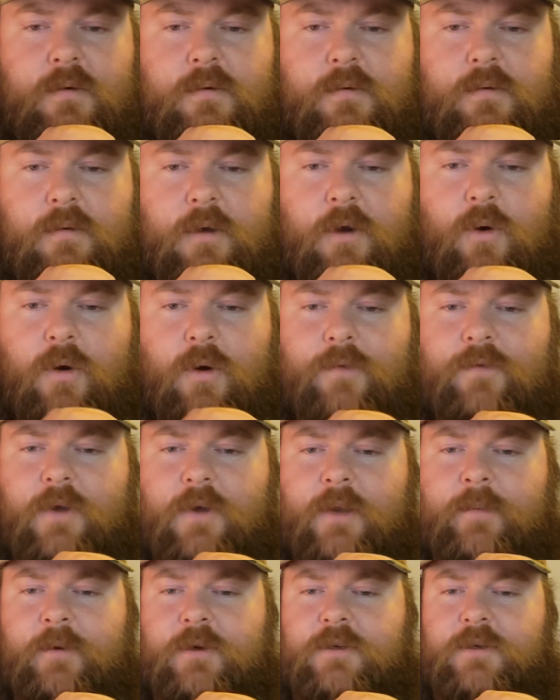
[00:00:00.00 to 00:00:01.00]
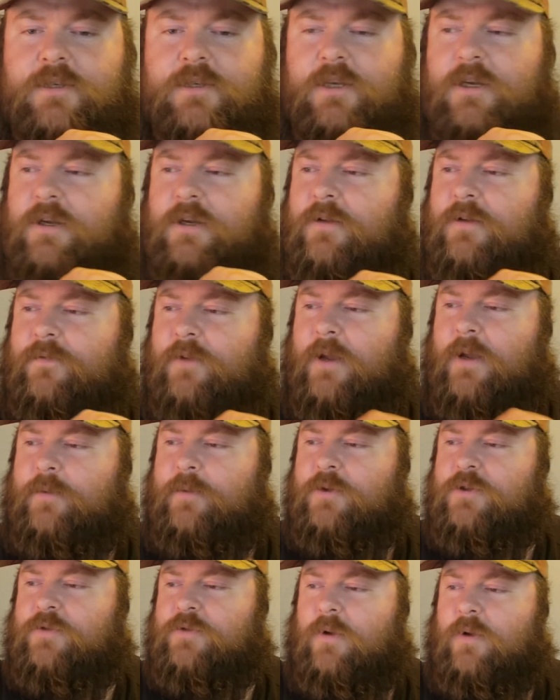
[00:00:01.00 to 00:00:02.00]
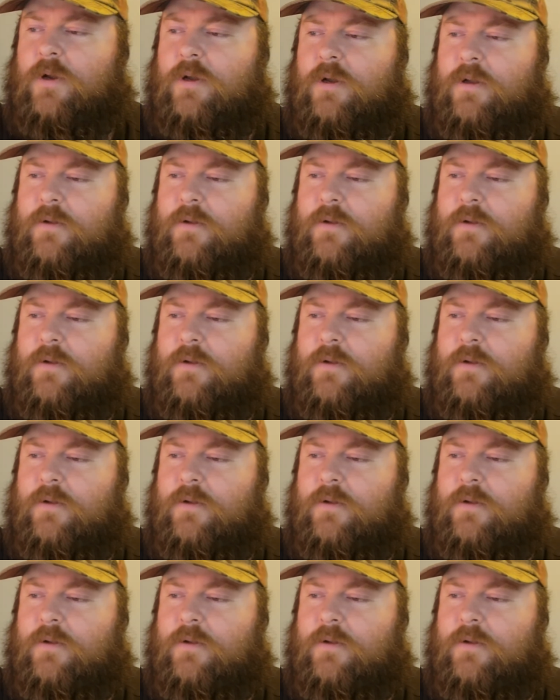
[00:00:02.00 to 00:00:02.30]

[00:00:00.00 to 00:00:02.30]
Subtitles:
Oh, our Vipers? Vipers run